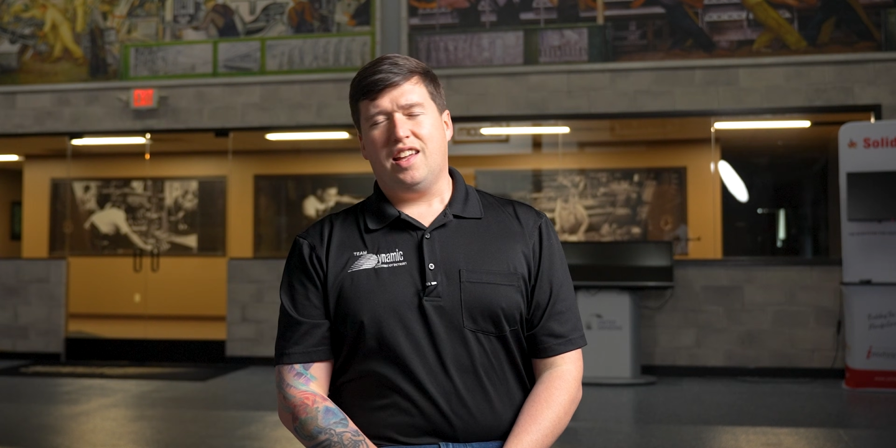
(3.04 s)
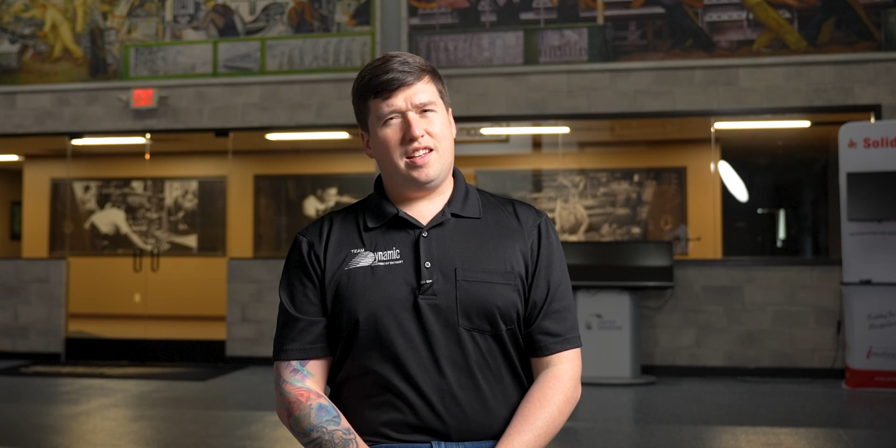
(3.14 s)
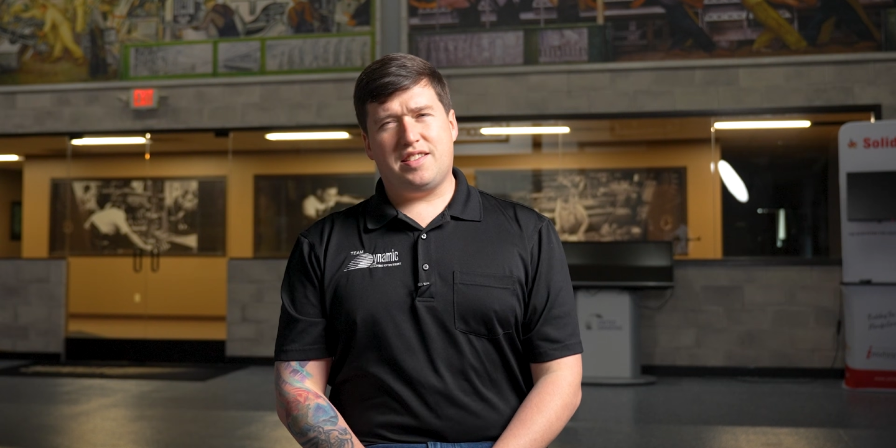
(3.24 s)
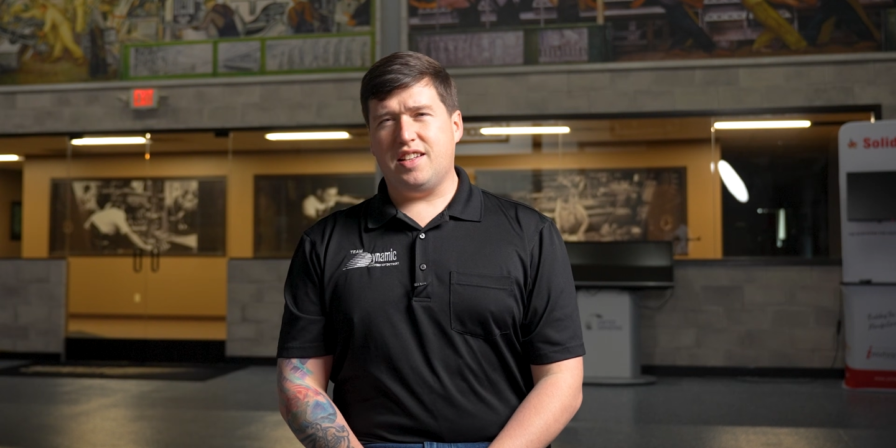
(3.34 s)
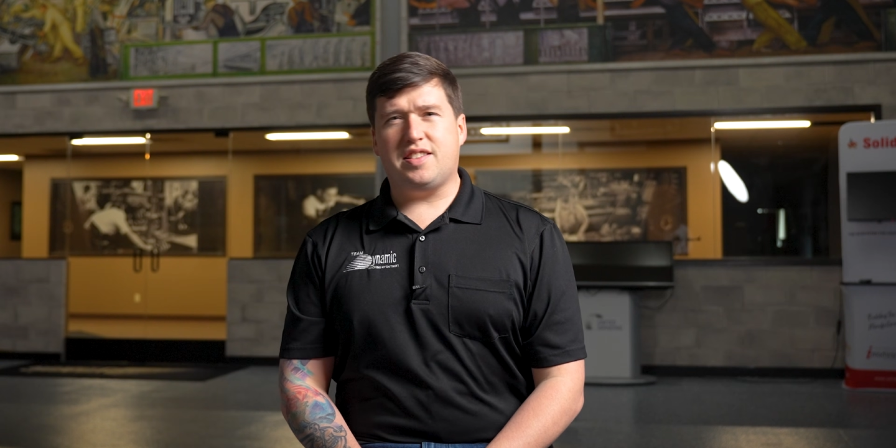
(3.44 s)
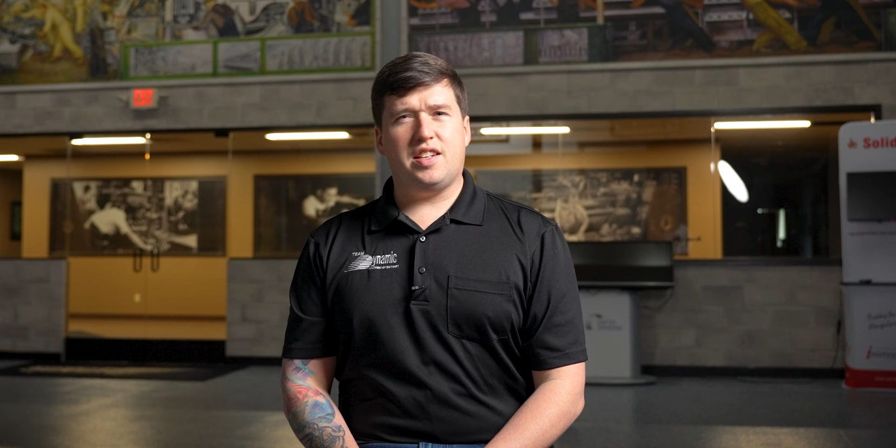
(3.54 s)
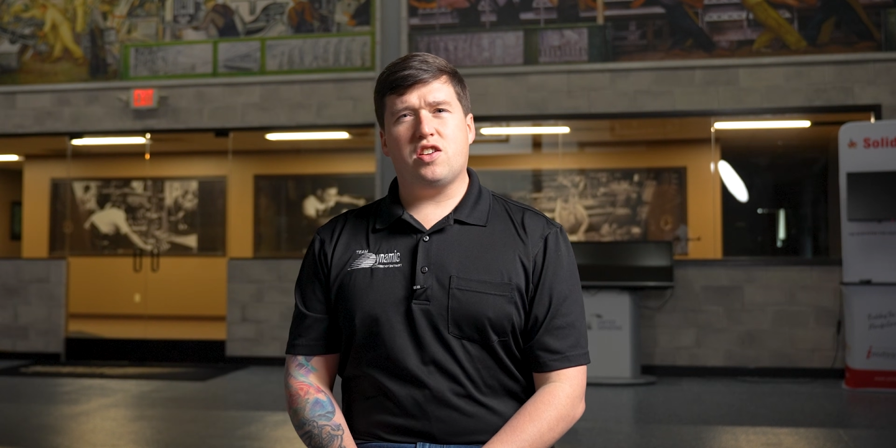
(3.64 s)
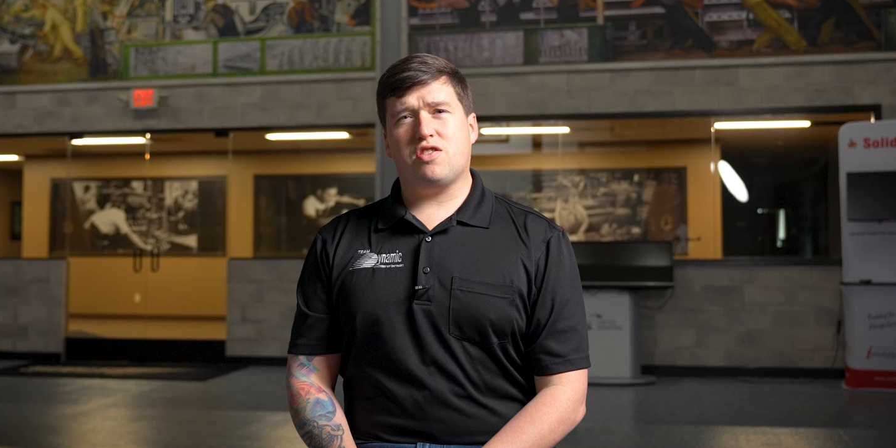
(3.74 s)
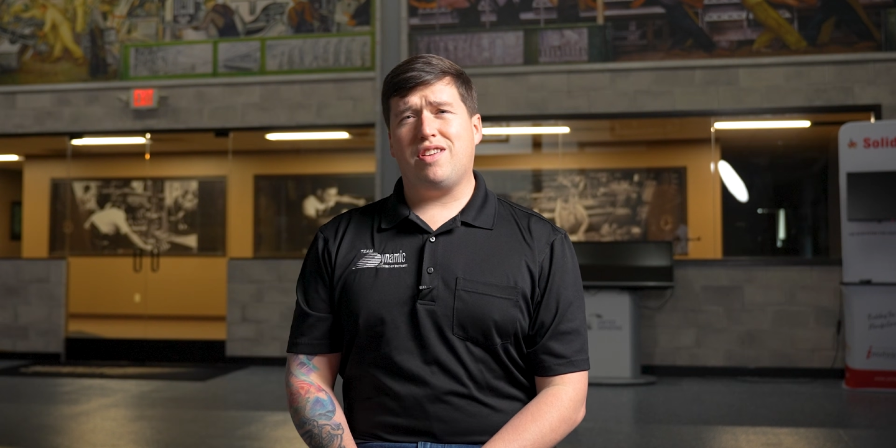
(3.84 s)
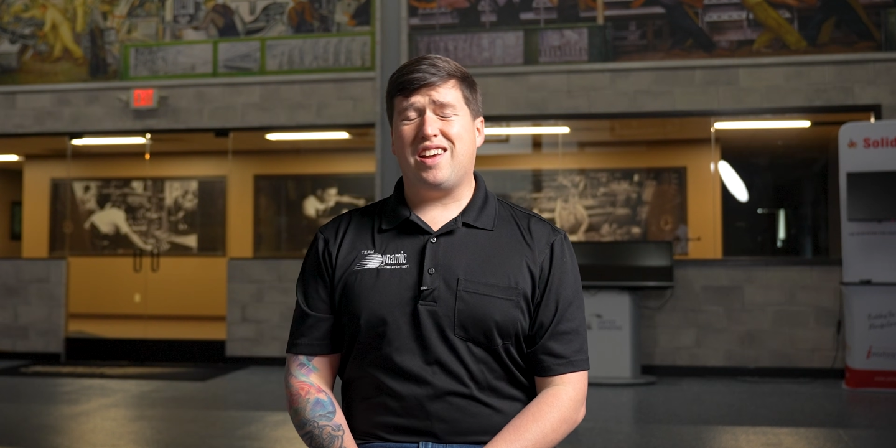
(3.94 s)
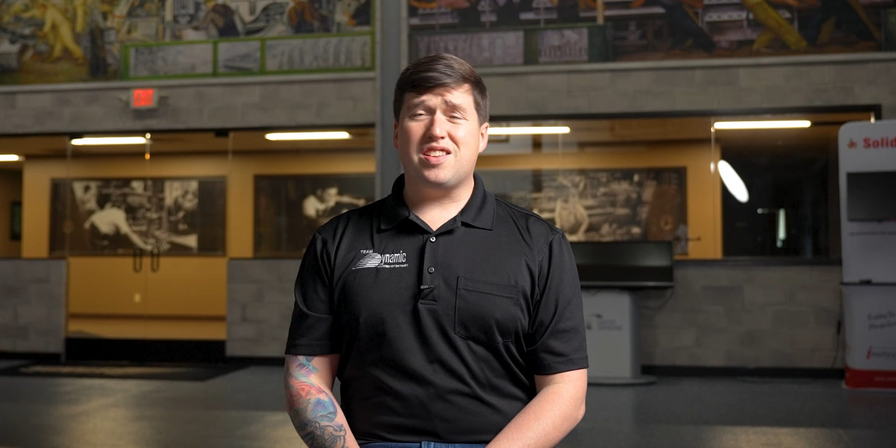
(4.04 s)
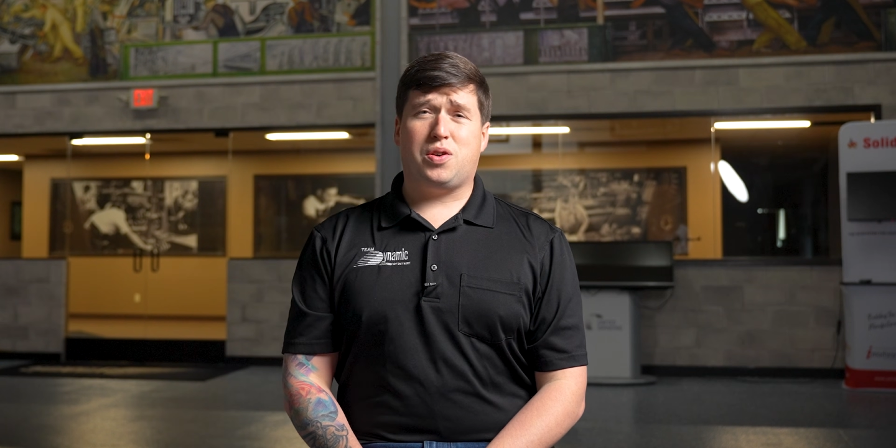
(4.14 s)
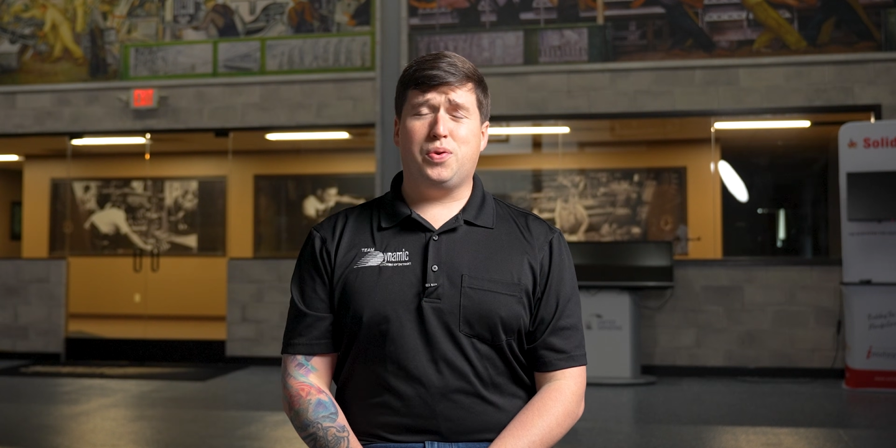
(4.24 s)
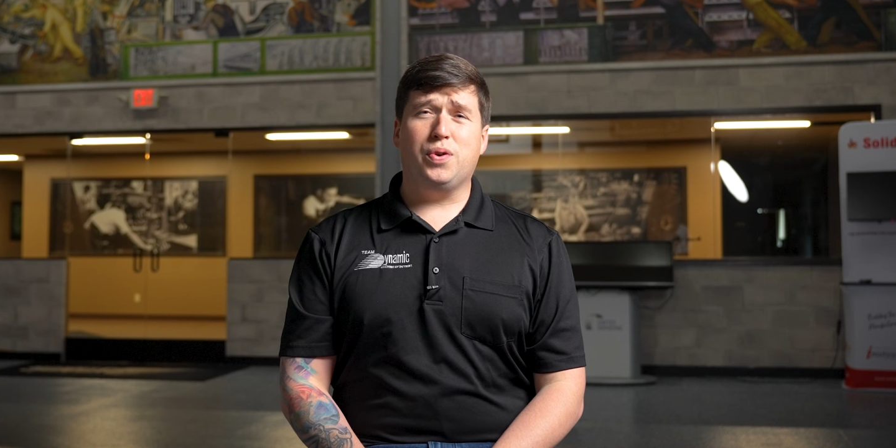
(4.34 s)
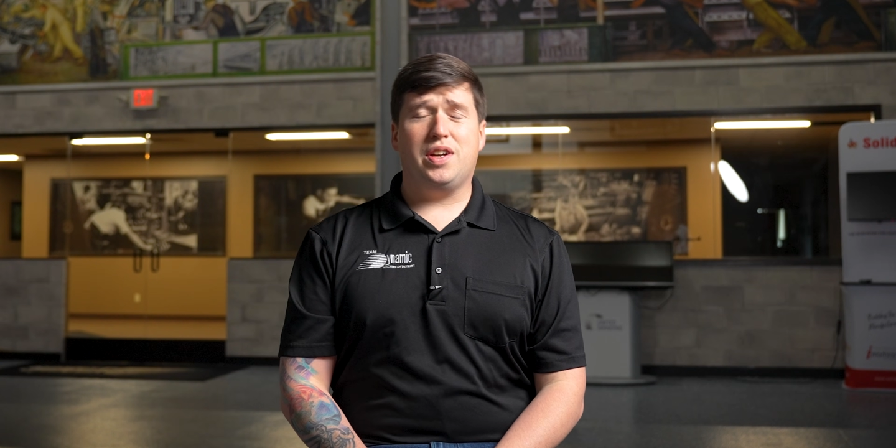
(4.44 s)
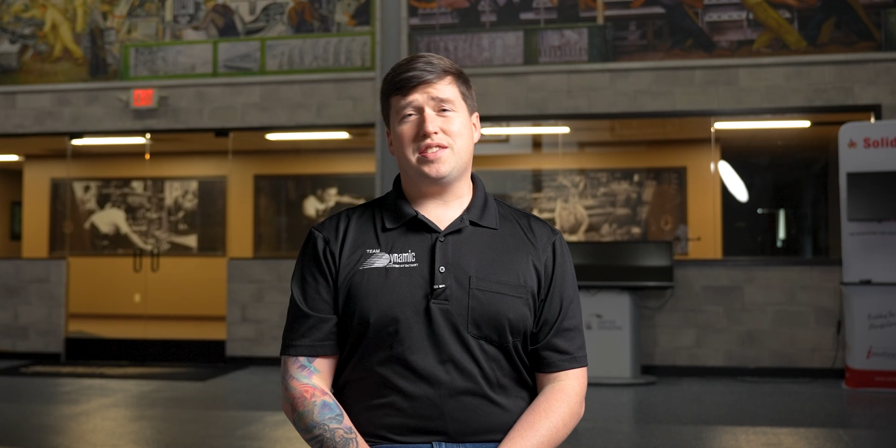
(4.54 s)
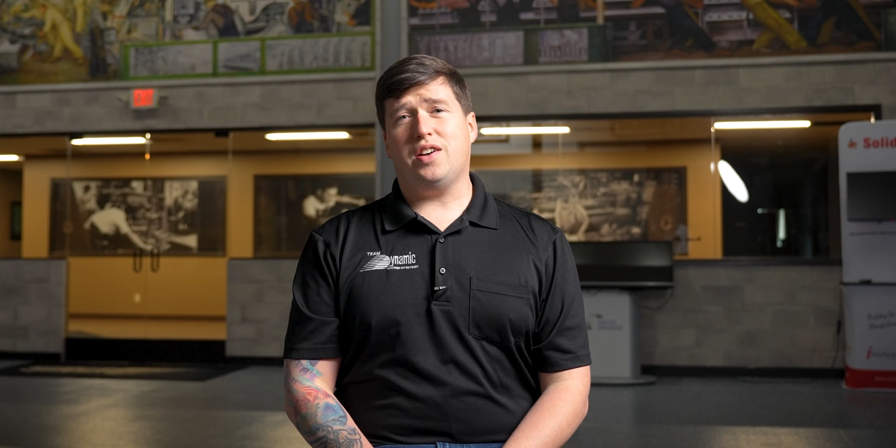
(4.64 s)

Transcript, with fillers: Is this industry as cool as